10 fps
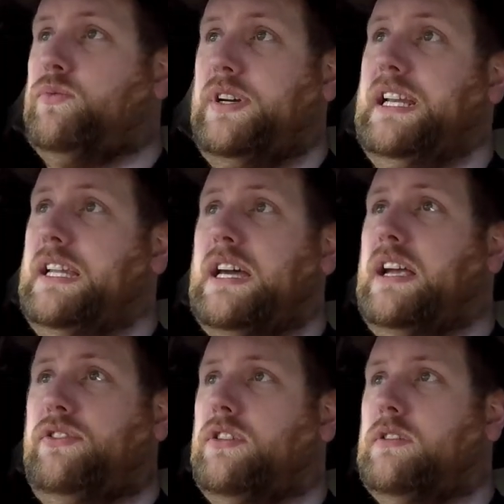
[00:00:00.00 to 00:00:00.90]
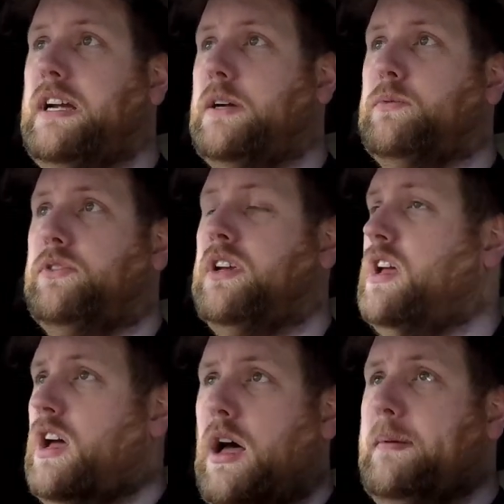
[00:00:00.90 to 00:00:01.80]
really nice all around.
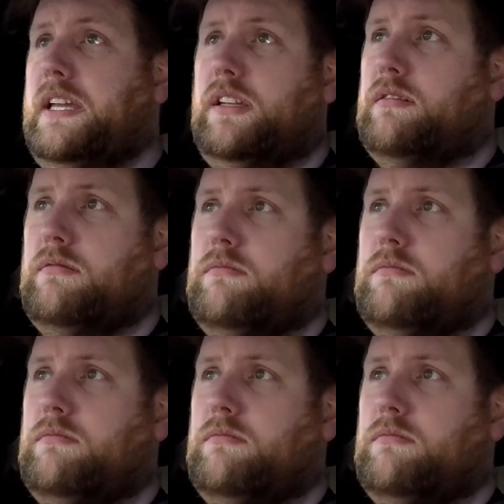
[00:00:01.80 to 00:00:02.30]
I mean,